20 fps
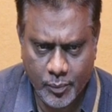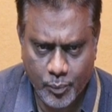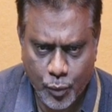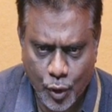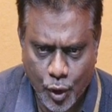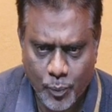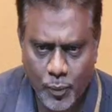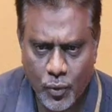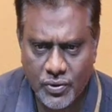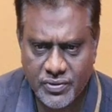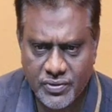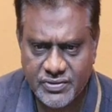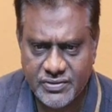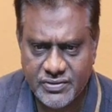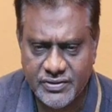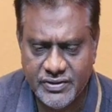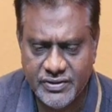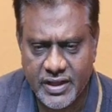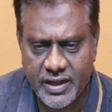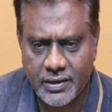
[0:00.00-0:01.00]
propose.
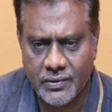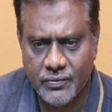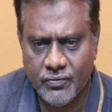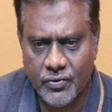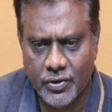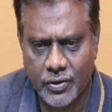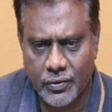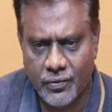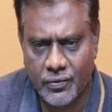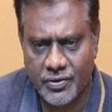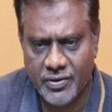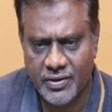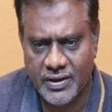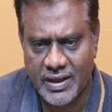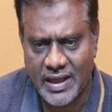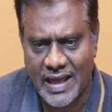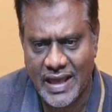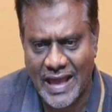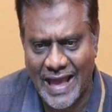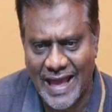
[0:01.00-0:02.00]
Then we are going to
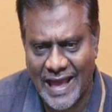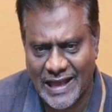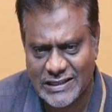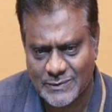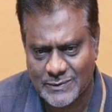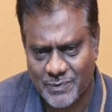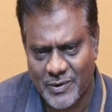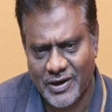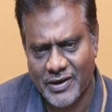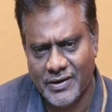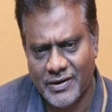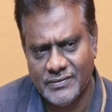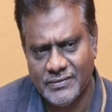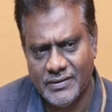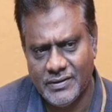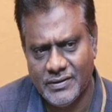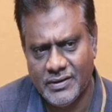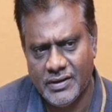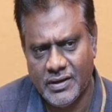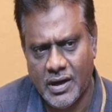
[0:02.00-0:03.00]
expand
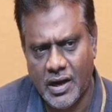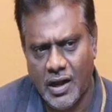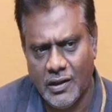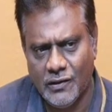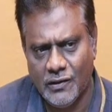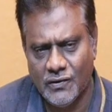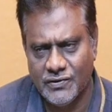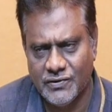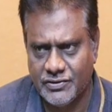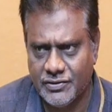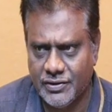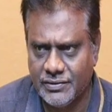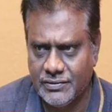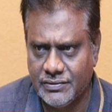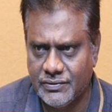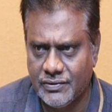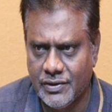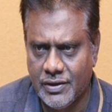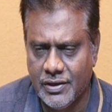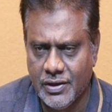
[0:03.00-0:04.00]
all those things
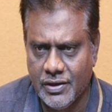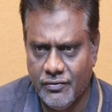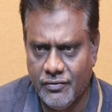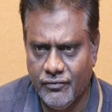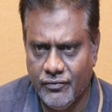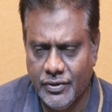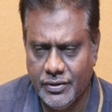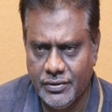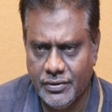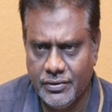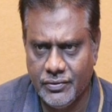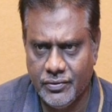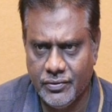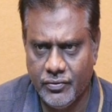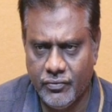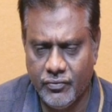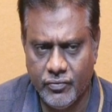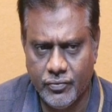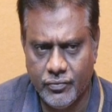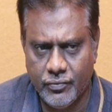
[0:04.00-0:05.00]
with
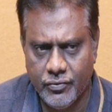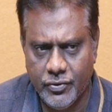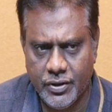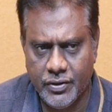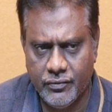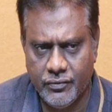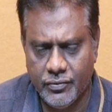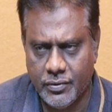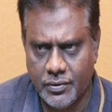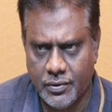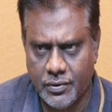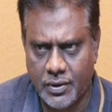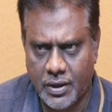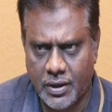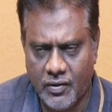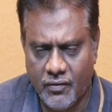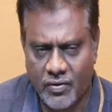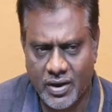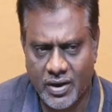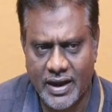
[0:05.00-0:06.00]

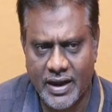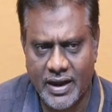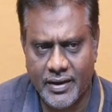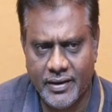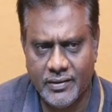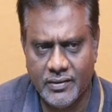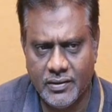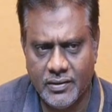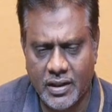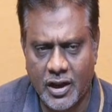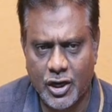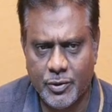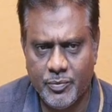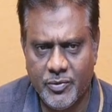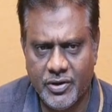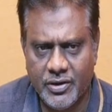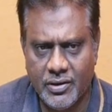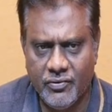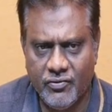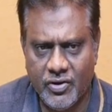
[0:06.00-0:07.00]
our hand.
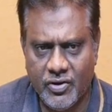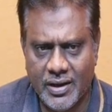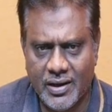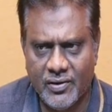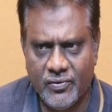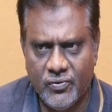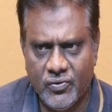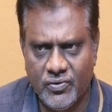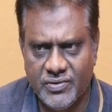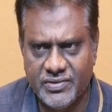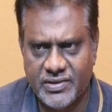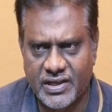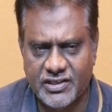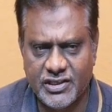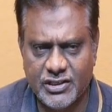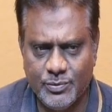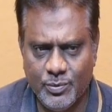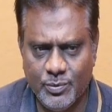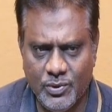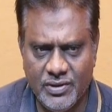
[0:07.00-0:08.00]
Automatically we are a good
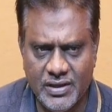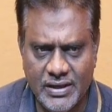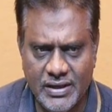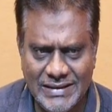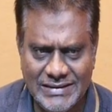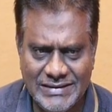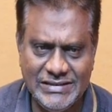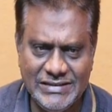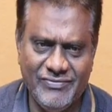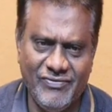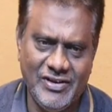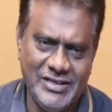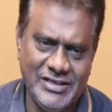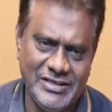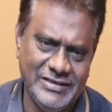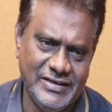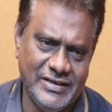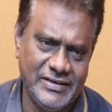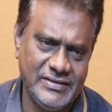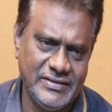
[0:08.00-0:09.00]
successful civil
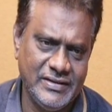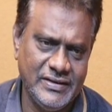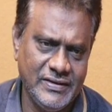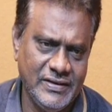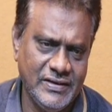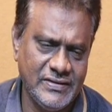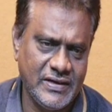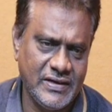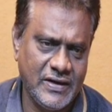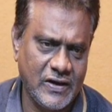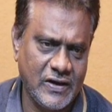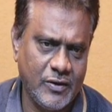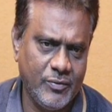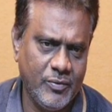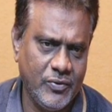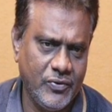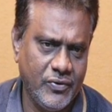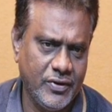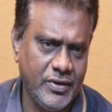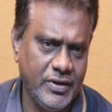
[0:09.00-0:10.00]
engineers. In this under
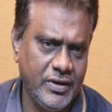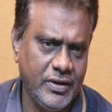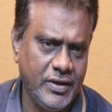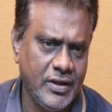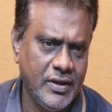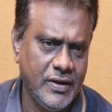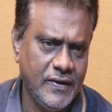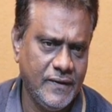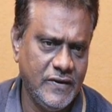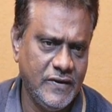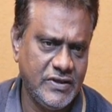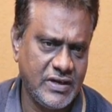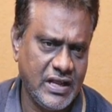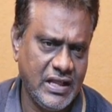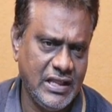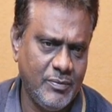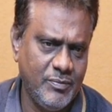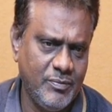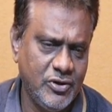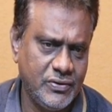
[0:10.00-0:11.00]
coming to the, these are
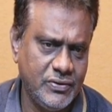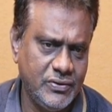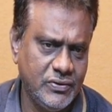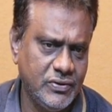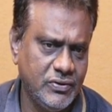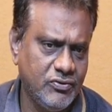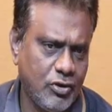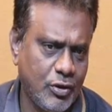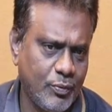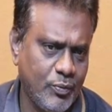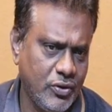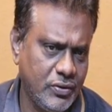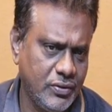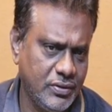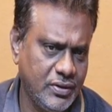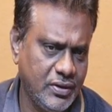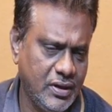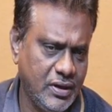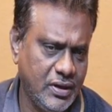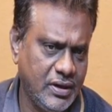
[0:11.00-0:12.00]
all objectives. One more
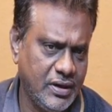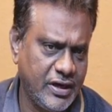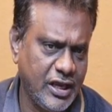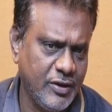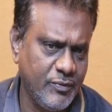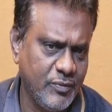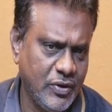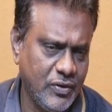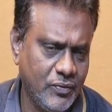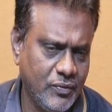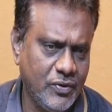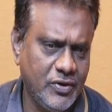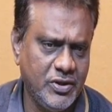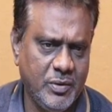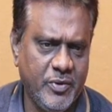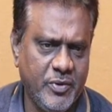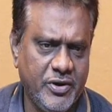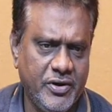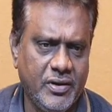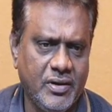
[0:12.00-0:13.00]
time I am going to
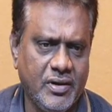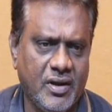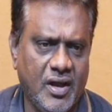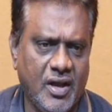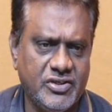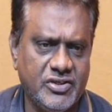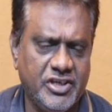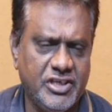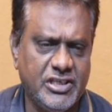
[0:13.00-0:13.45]
repeating cost